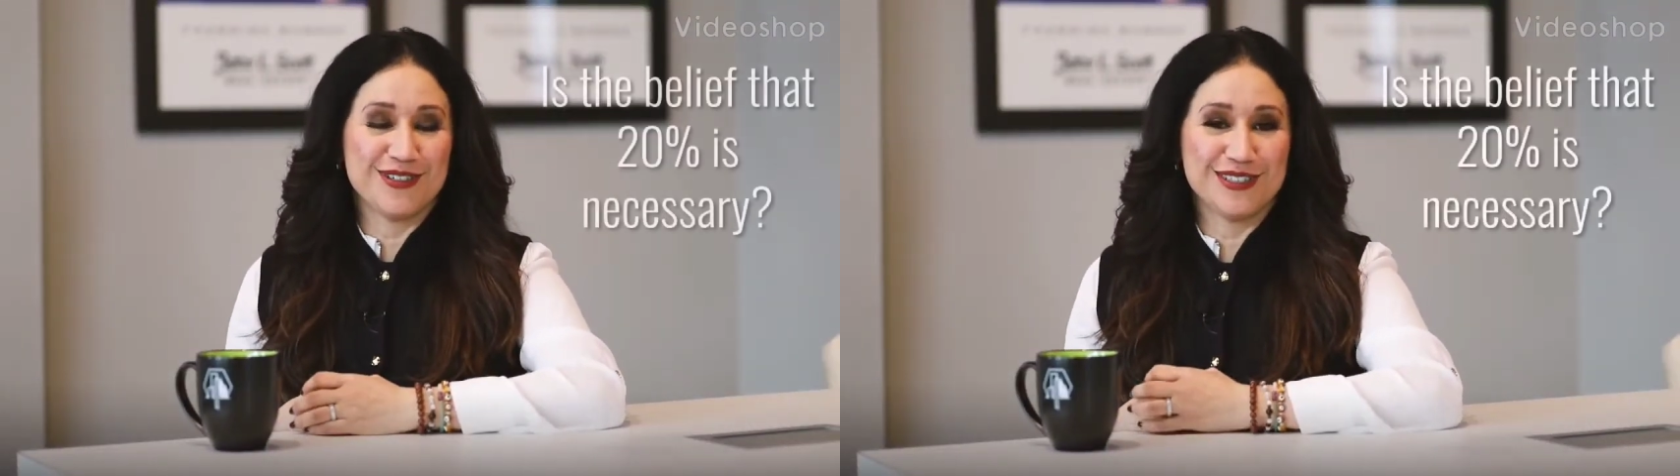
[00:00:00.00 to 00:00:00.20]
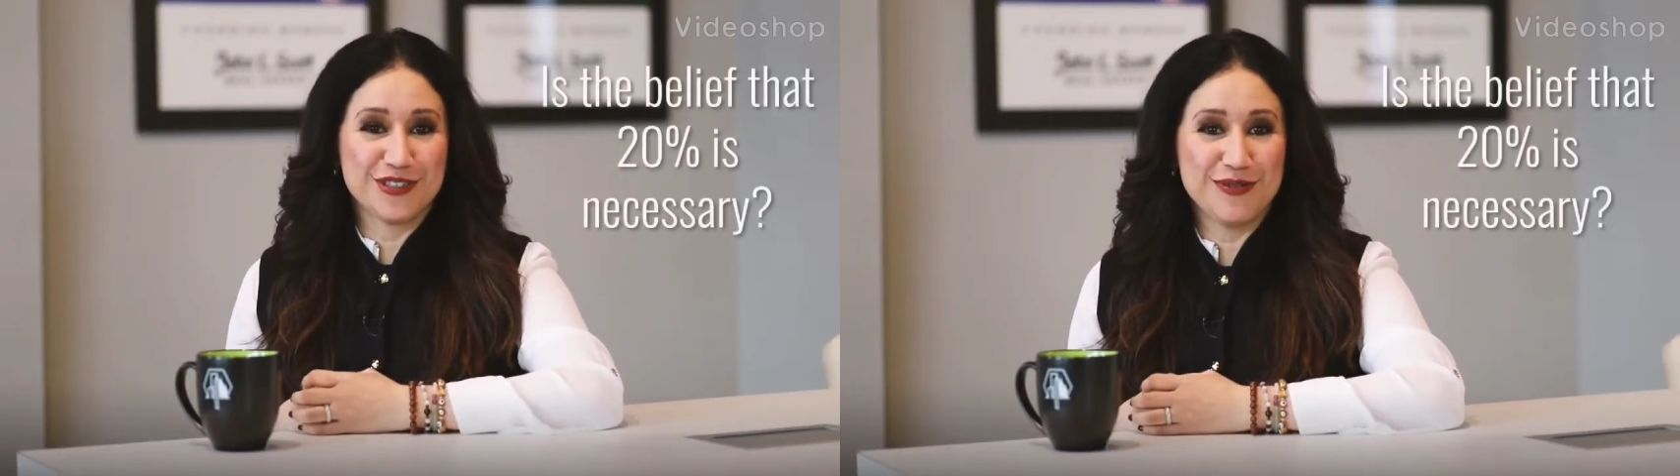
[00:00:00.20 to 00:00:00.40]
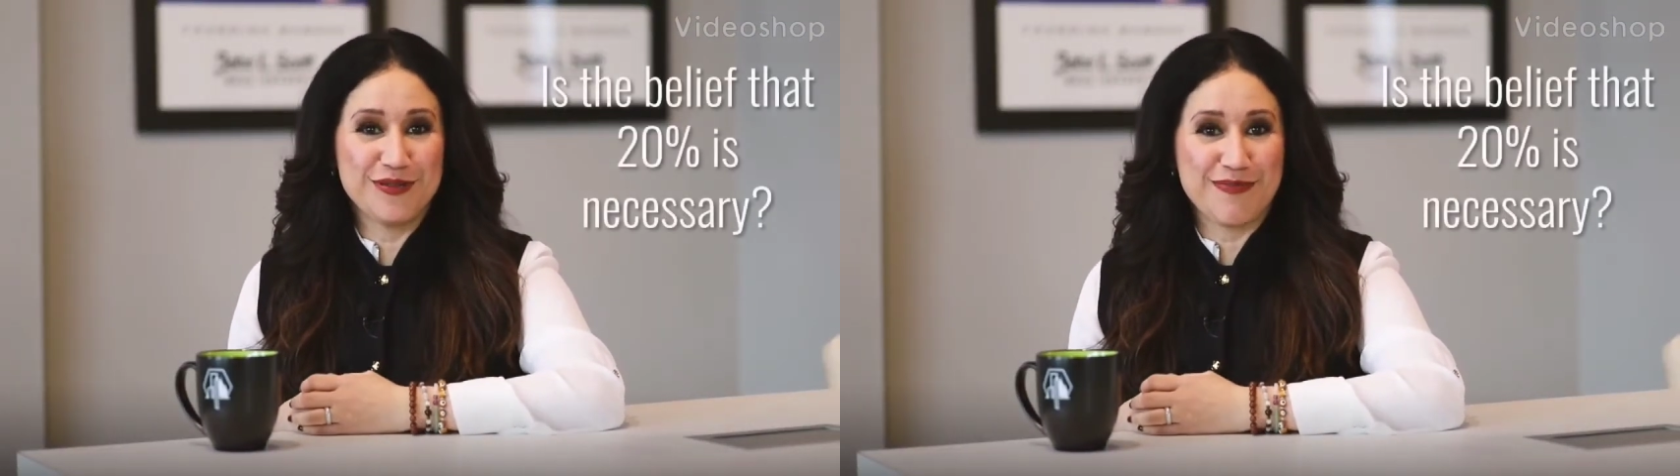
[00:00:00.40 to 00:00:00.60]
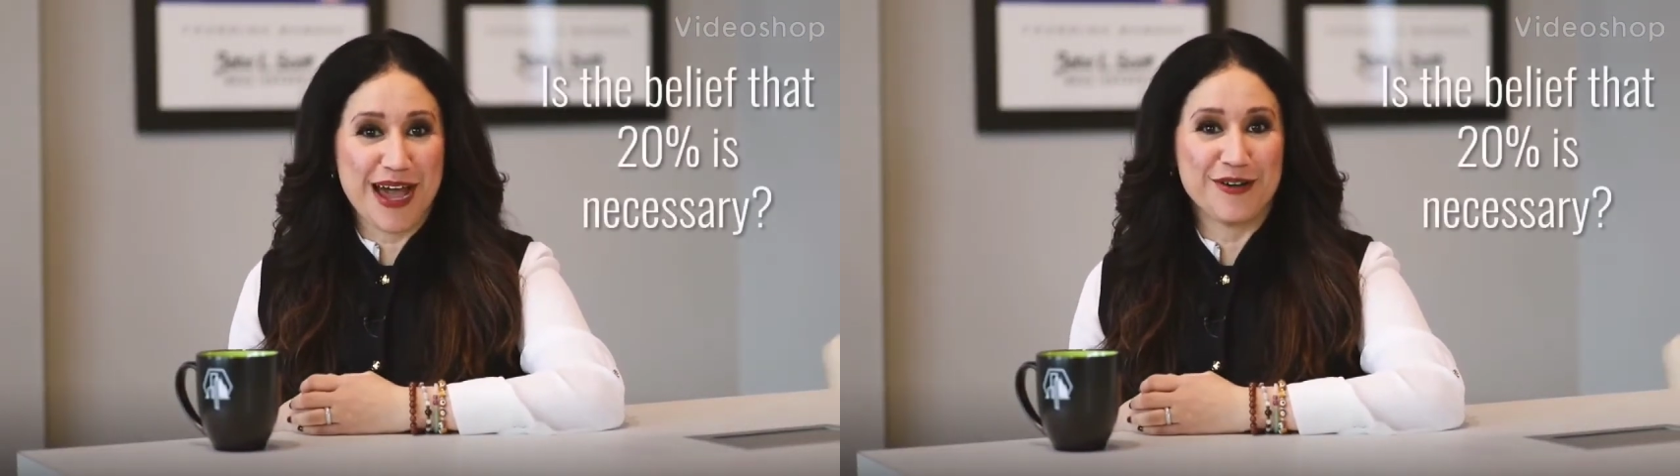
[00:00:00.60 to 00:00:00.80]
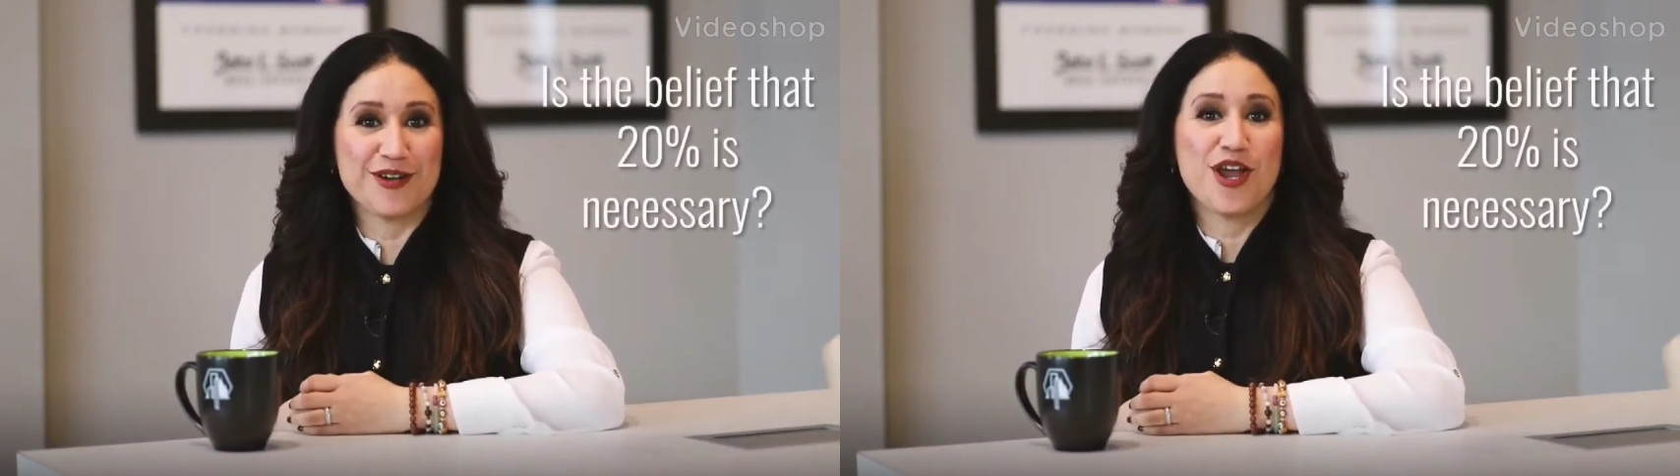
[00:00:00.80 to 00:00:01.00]
to you a little bit
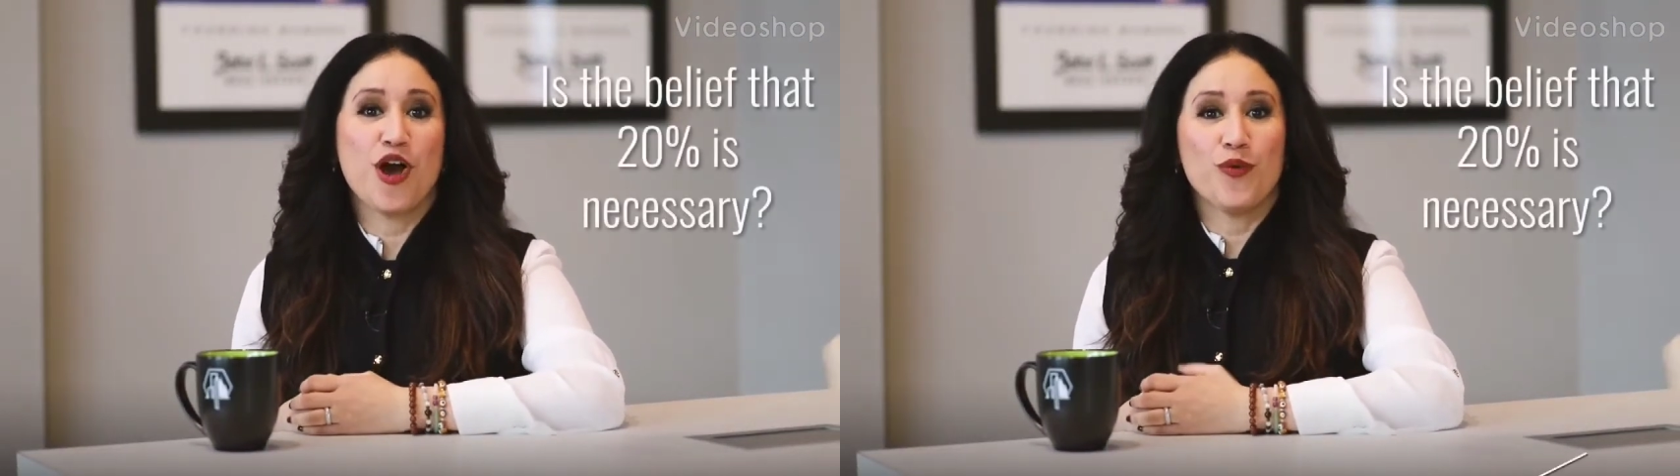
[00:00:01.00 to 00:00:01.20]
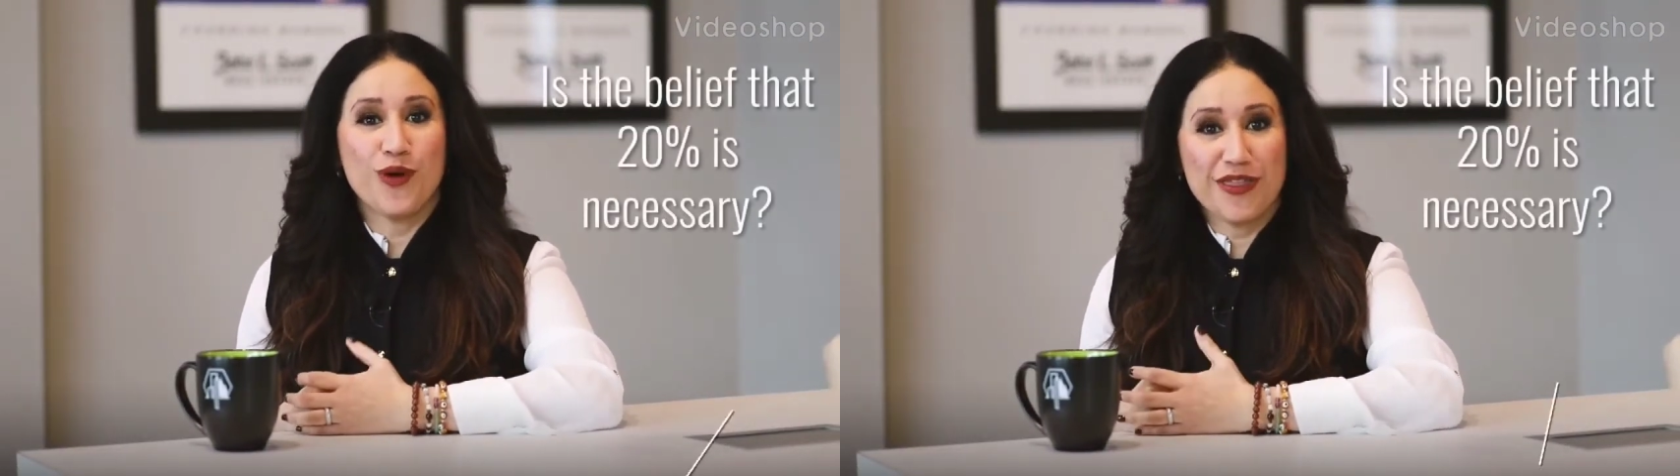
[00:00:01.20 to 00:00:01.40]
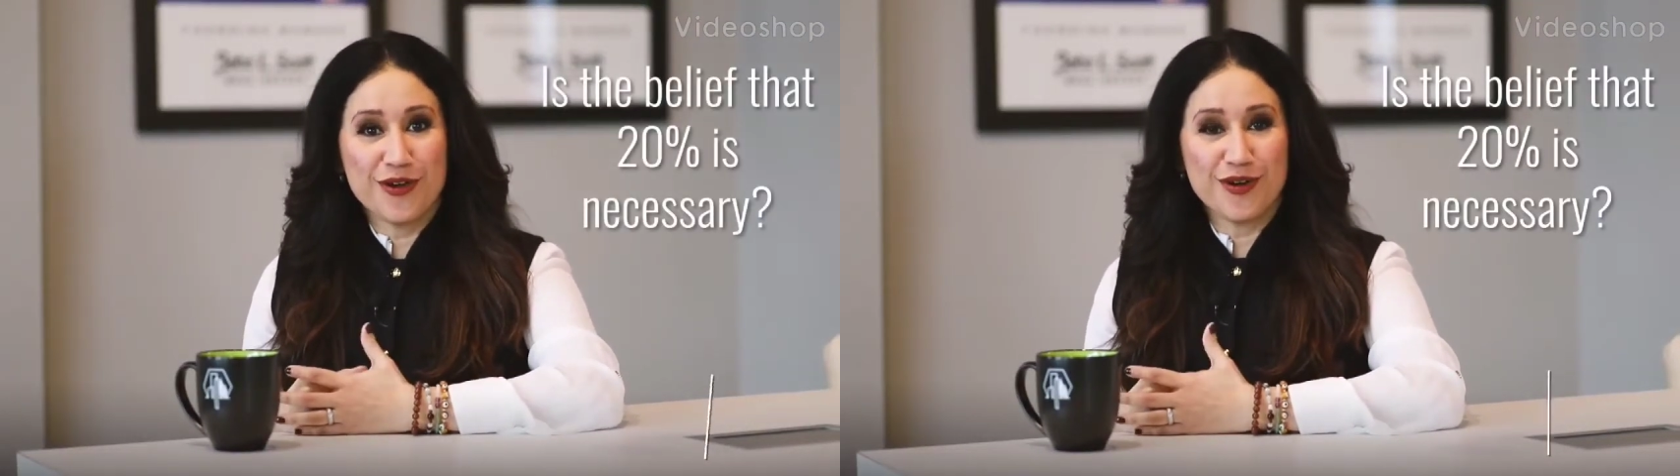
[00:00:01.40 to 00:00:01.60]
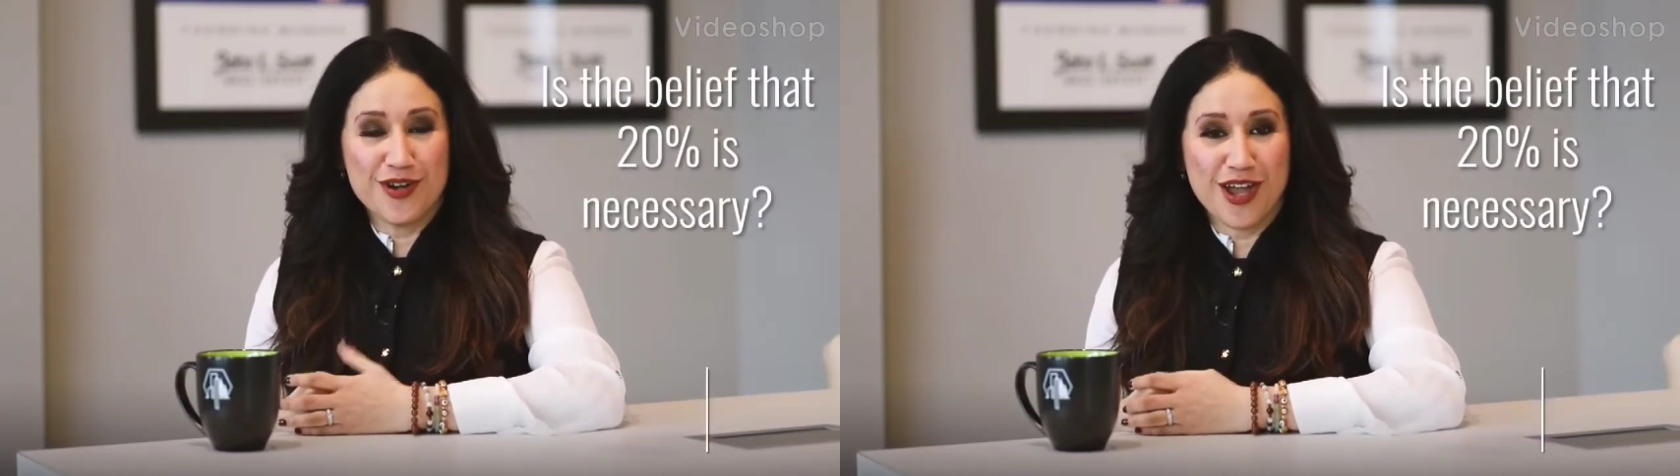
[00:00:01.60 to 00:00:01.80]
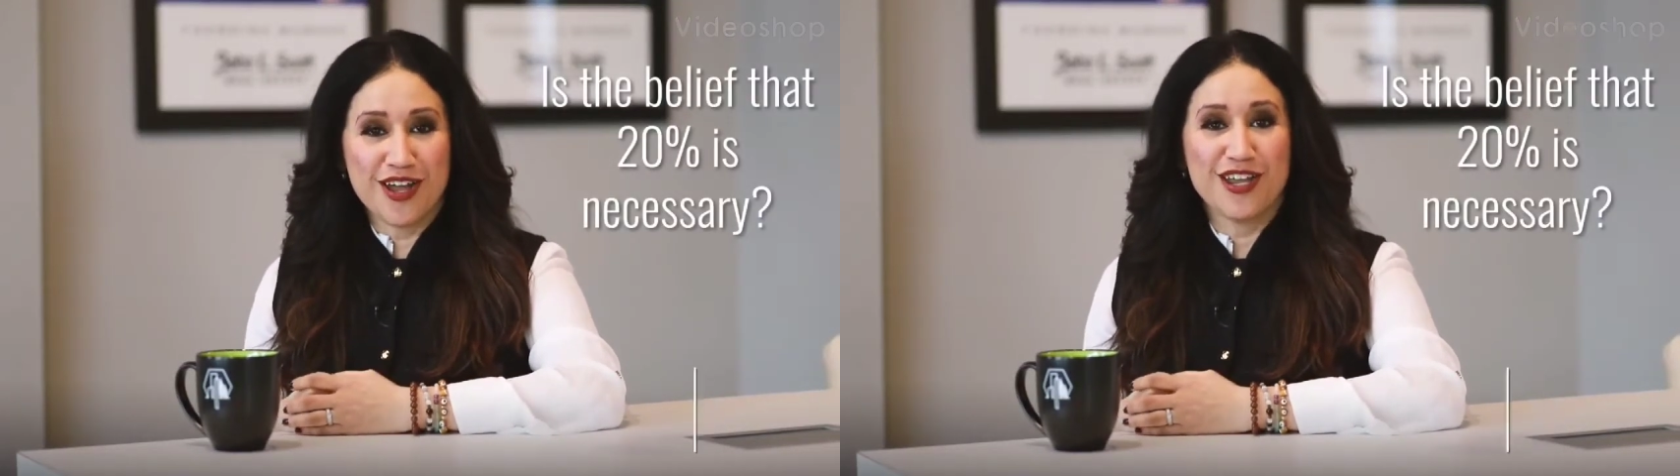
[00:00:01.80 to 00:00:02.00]
about whether
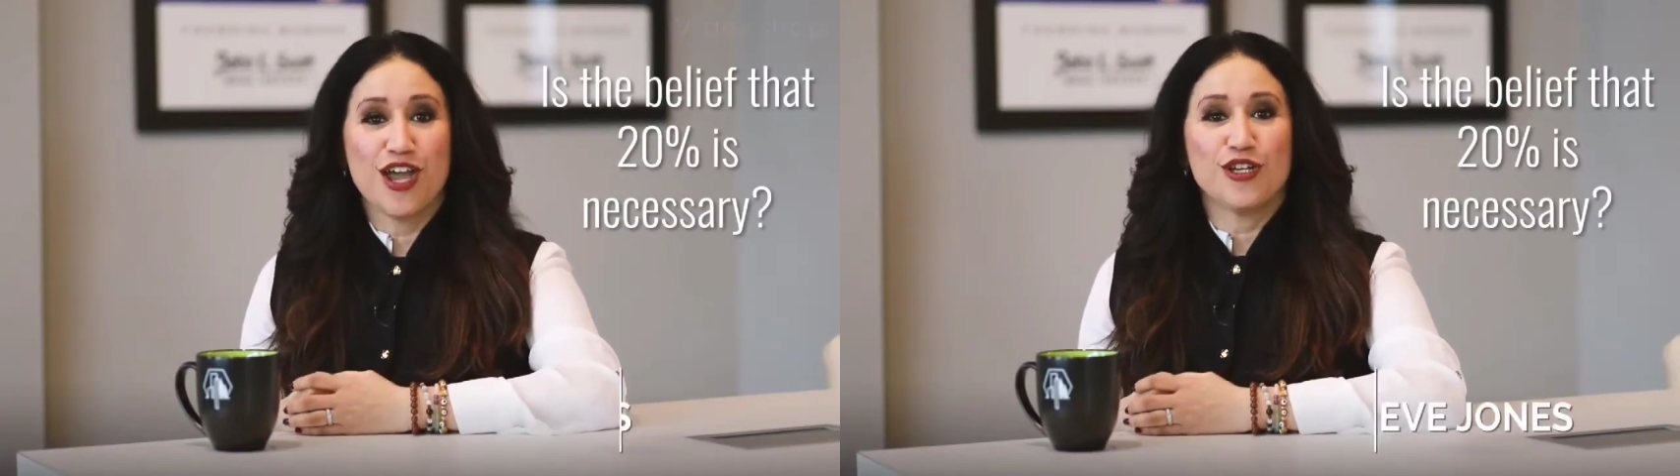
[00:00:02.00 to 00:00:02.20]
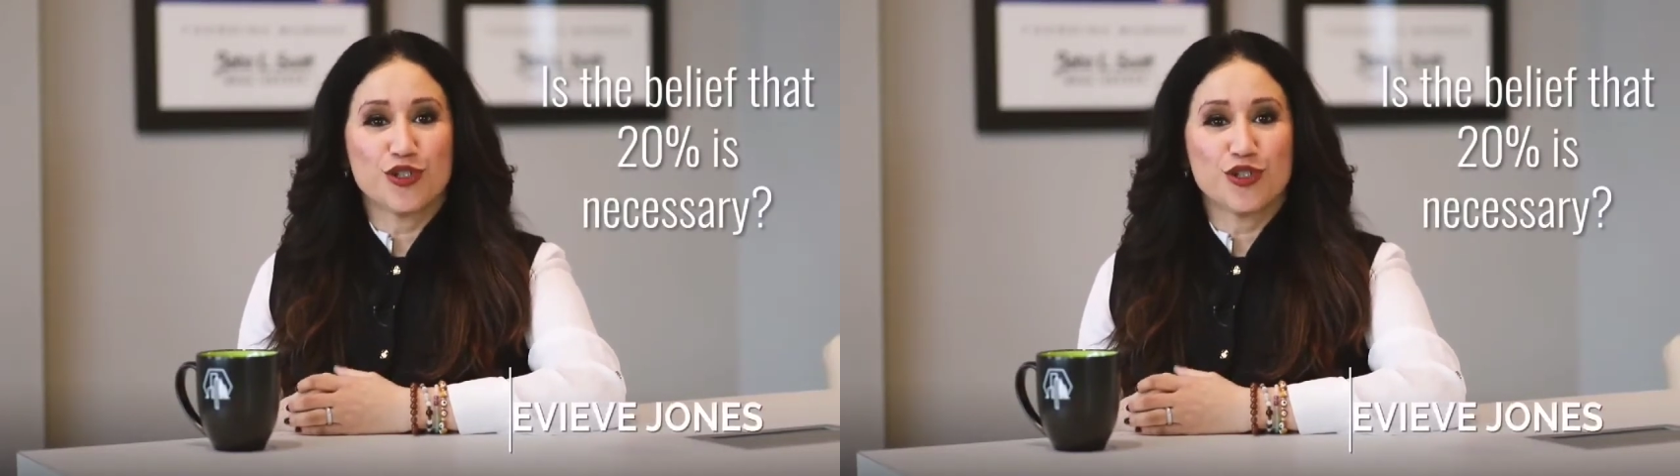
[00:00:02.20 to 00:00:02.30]
or not